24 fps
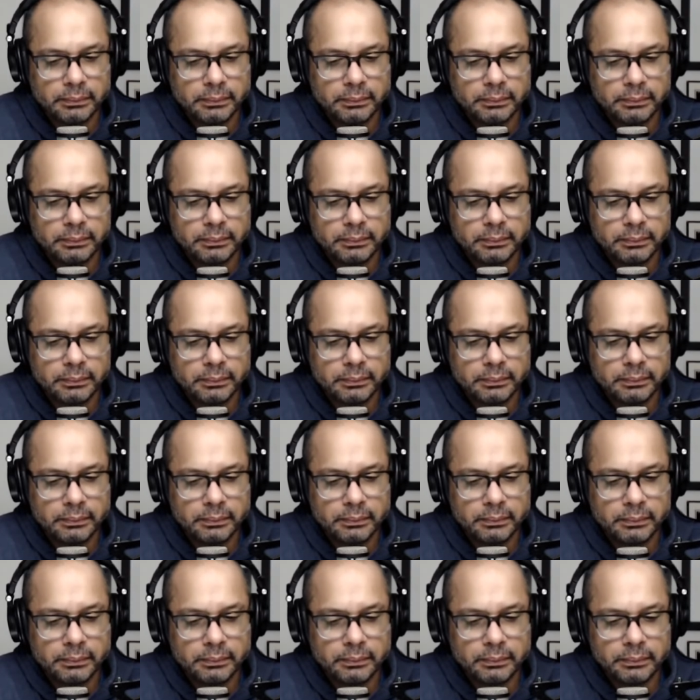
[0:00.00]

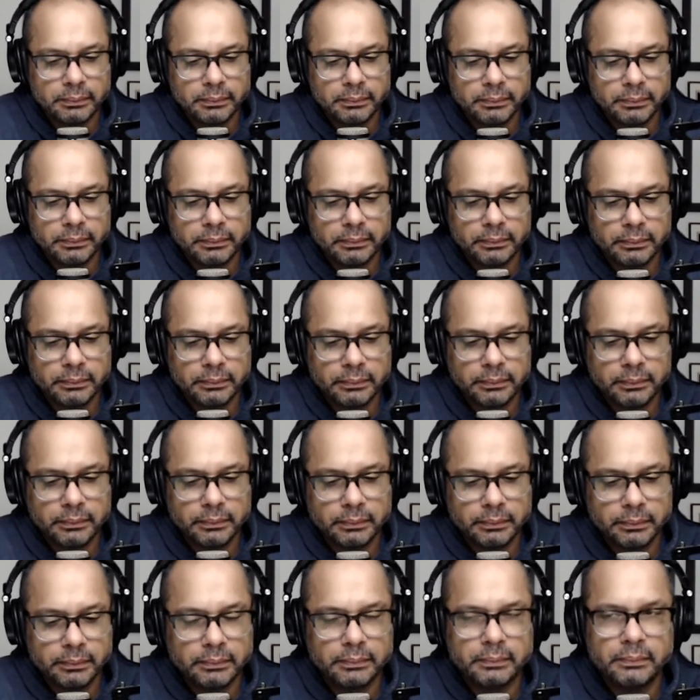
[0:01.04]

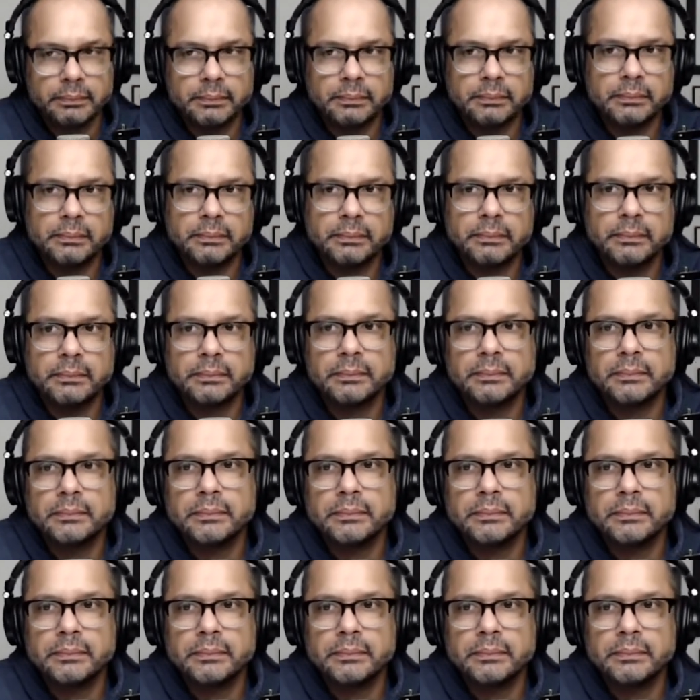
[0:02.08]
[no speech]